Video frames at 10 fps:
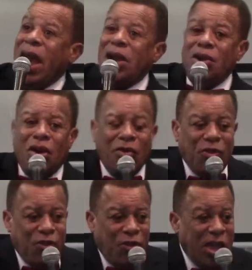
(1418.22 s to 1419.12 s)
And
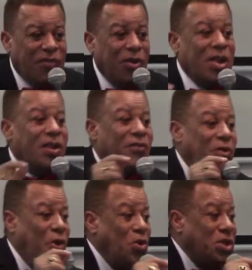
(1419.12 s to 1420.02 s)
thankful. For
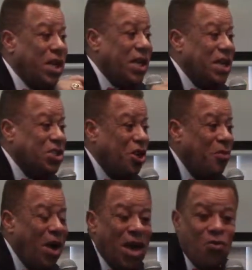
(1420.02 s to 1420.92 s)
those that get
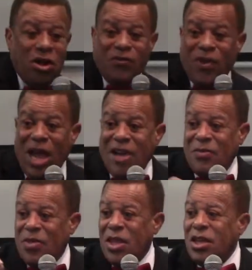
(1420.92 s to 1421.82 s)
Jeremiah 1 5,
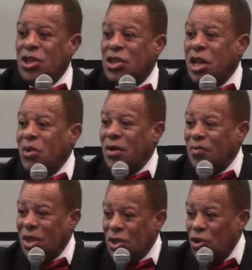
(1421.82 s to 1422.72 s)
tell you what,
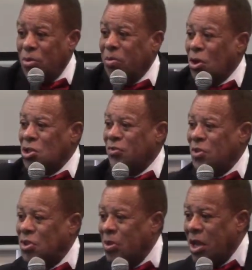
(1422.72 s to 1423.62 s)
you'll be
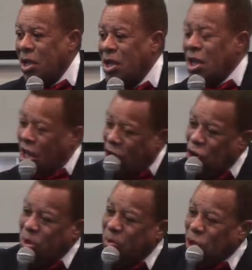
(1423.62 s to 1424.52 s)
merciful to me. And
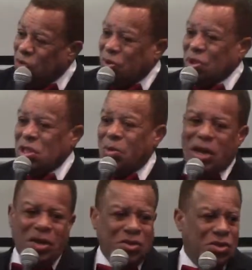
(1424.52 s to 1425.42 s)
you'll be mm-hmm. merciful to
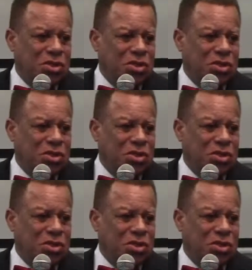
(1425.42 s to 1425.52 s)
someone else.